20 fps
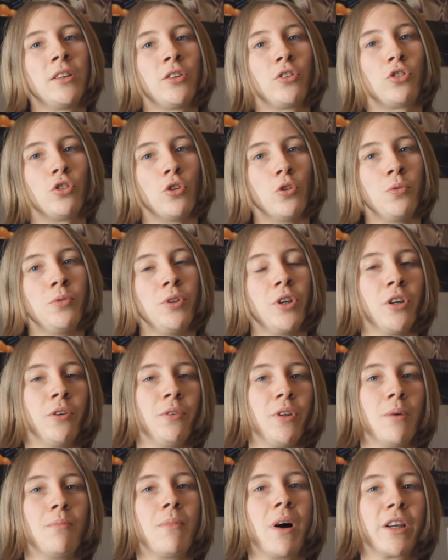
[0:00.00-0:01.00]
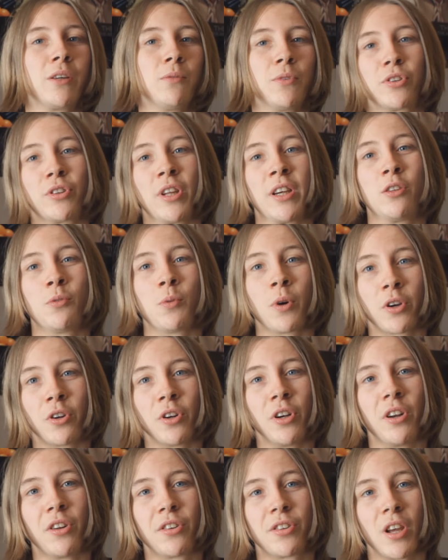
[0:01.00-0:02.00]
So you can only imagine what it's like to work
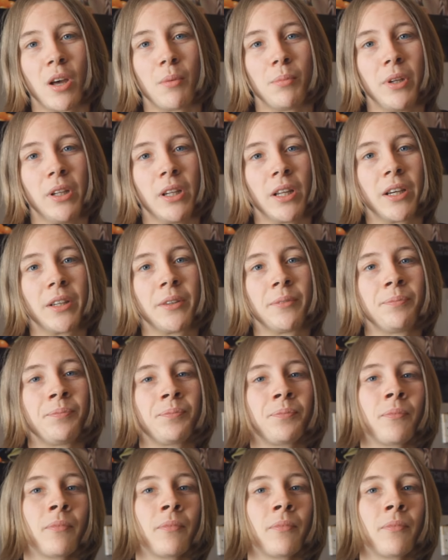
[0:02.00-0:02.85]
on an assembly line